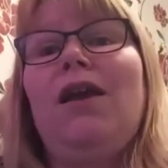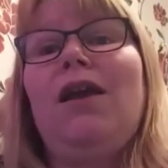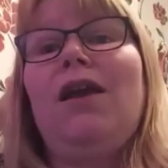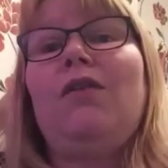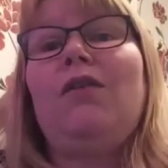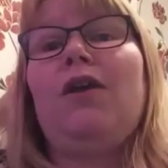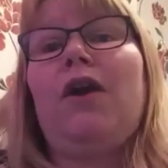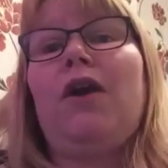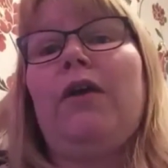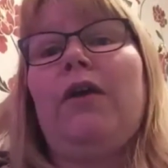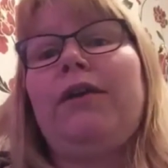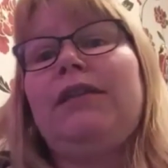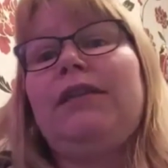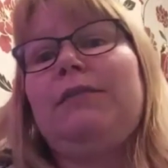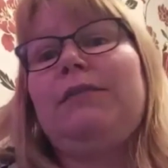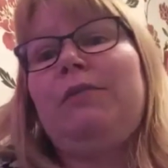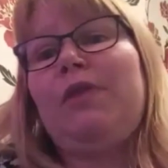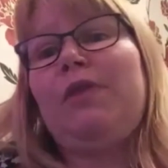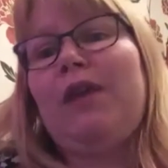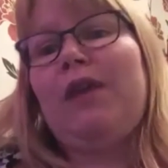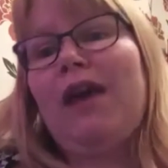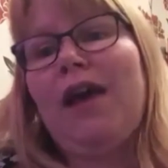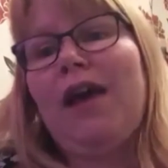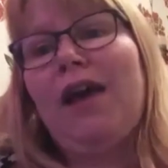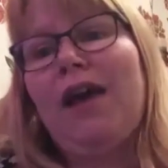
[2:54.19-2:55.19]
They're going to be
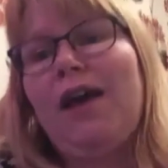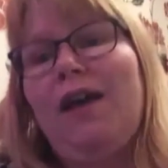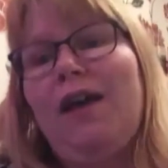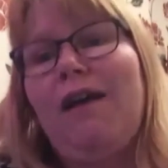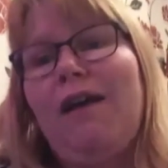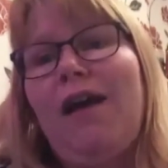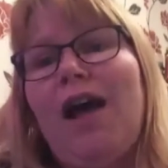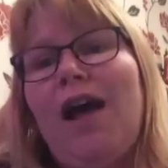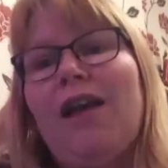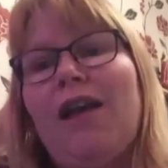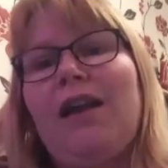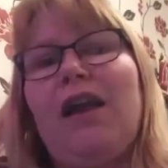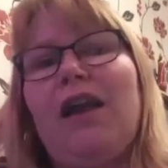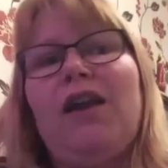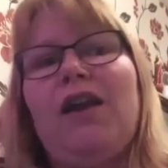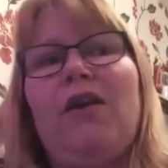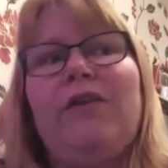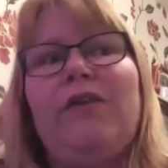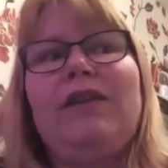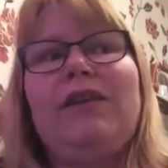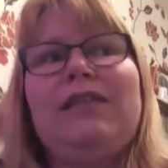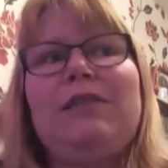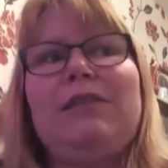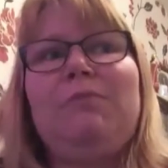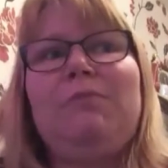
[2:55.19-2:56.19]
there and they're
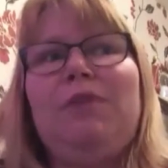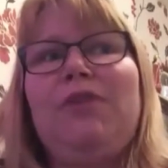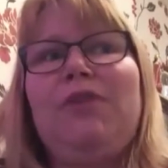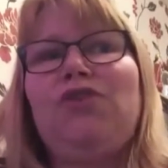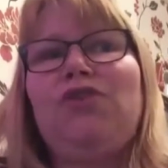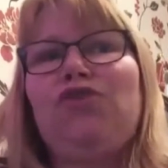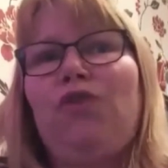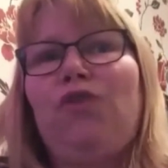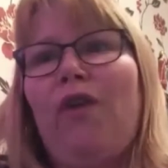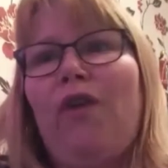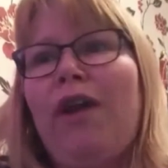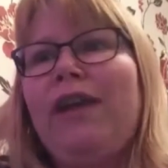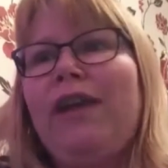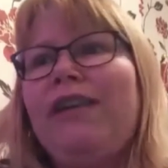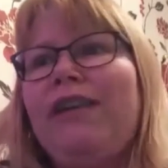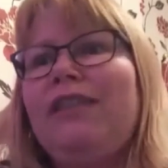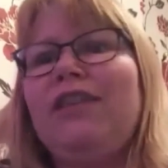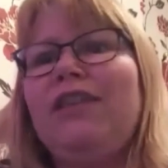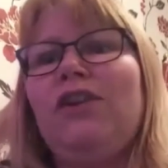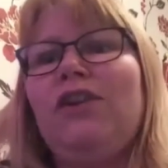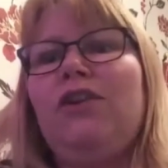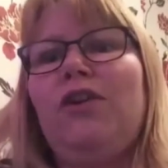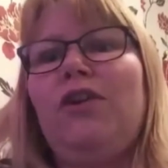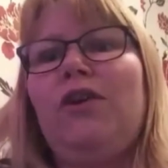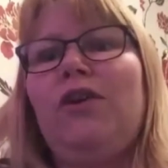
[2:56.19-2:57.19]
going to be trying
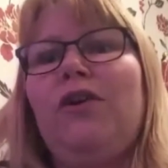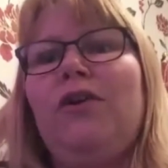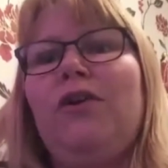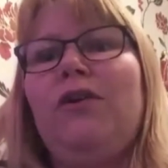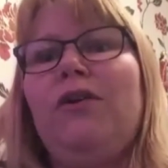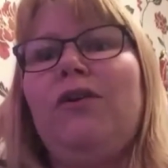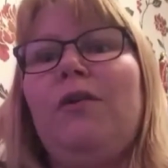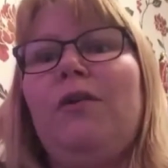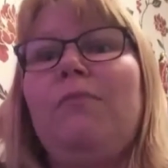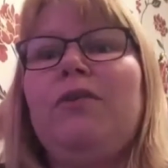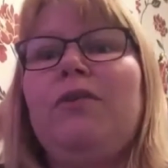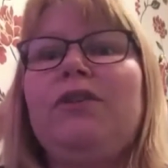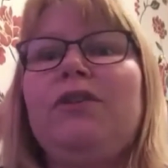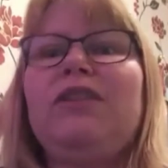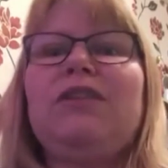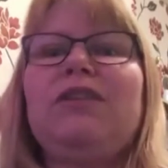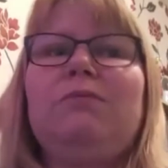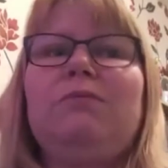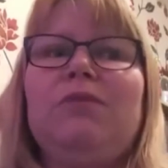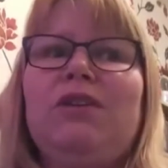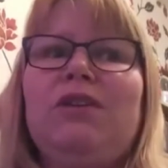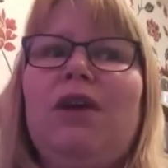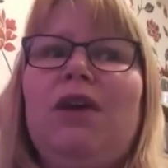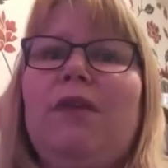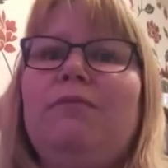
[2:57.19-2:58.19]
to learn, but
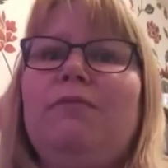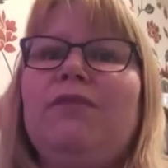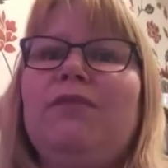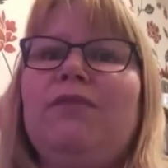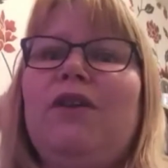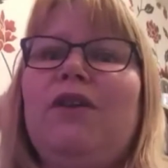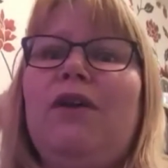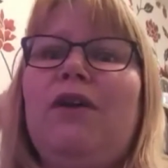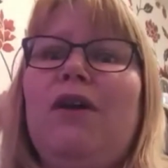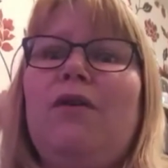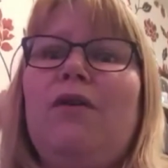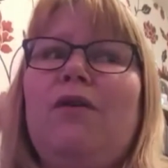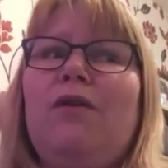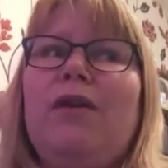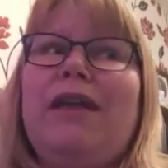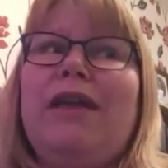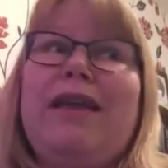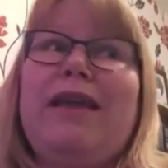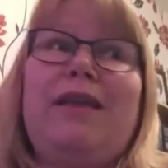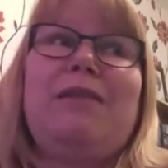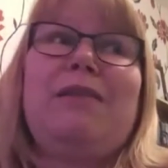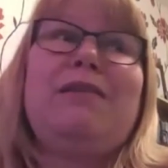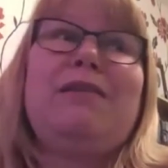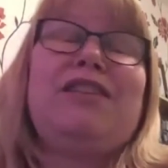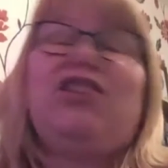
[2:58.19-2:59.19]
sometimes
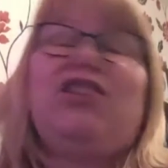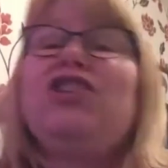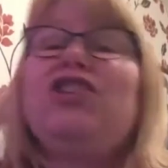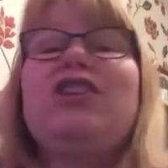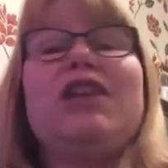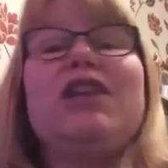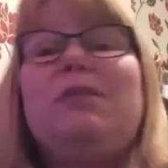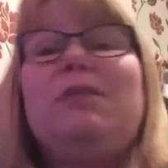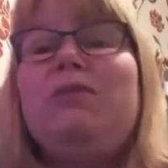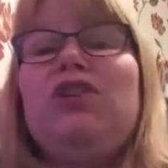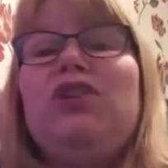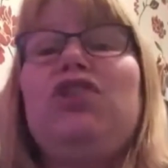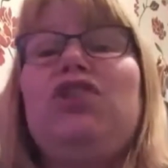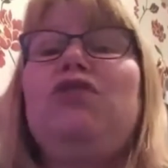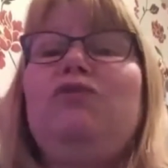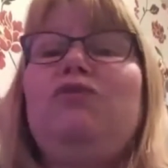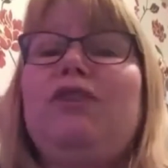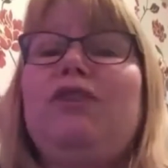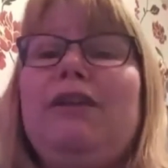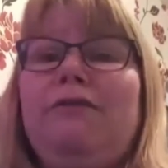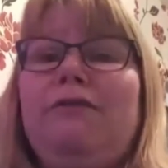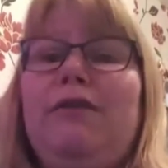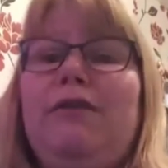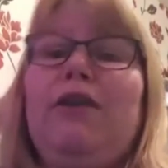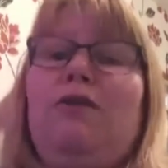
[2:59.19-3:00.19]
it's just going to be too
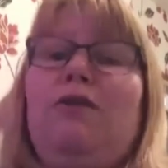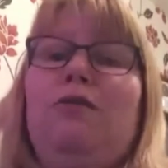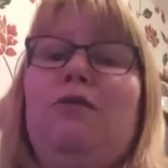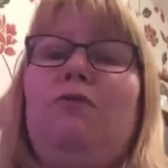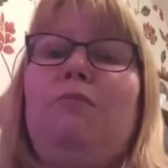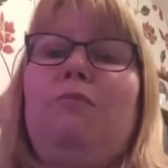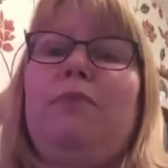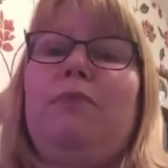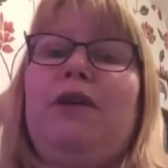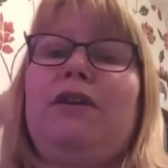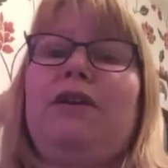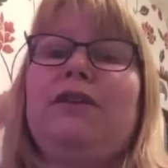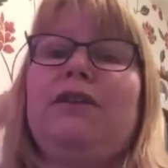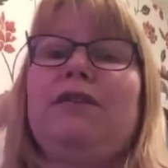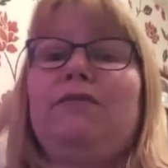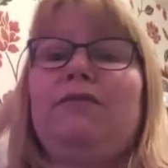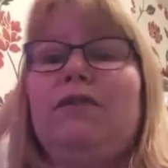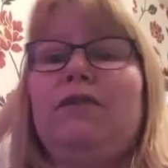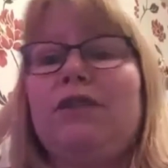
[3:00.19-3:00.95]
difficult because of the